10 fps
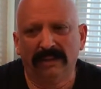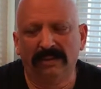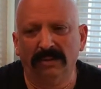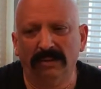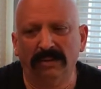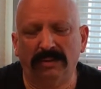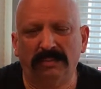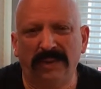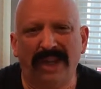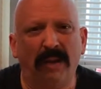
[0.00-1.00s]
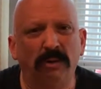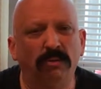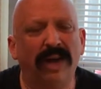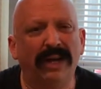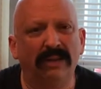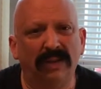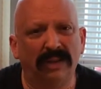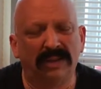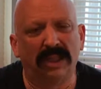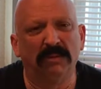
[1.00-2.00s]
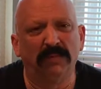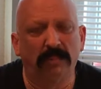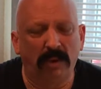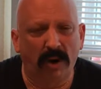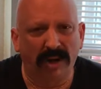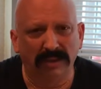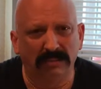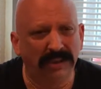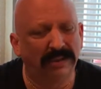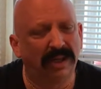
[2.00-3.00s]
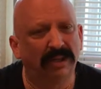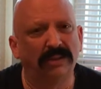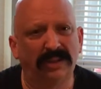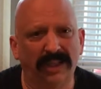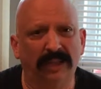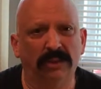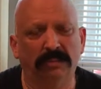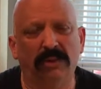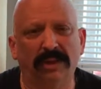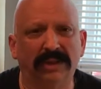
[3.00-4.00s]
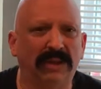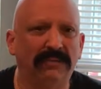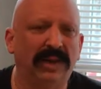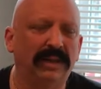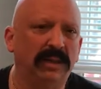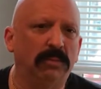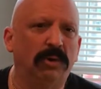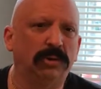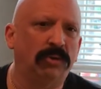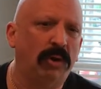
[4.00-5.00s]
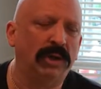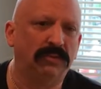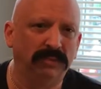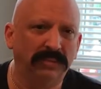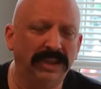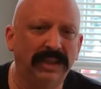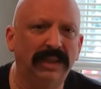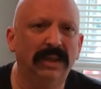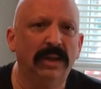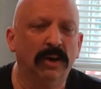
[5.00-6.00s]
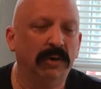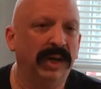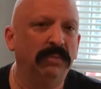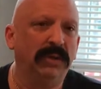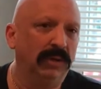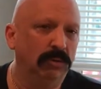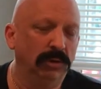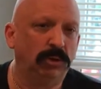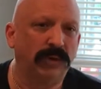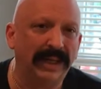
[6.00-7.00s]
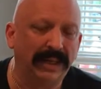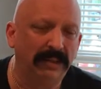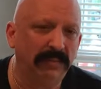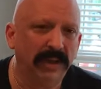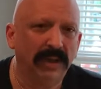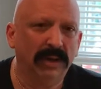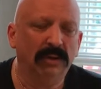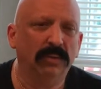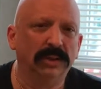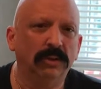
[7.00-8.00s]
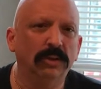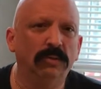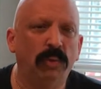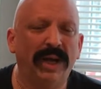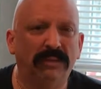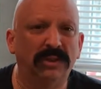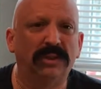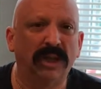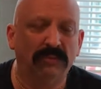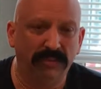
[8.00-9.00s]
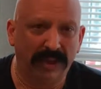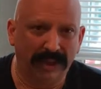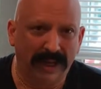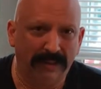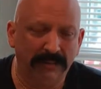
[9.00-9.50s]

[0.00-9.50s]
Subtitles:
To become greater than the sum of your parts means to understand your parts. And I found that the martial arts, for me, or anybody who was training, was a good way of discovering that.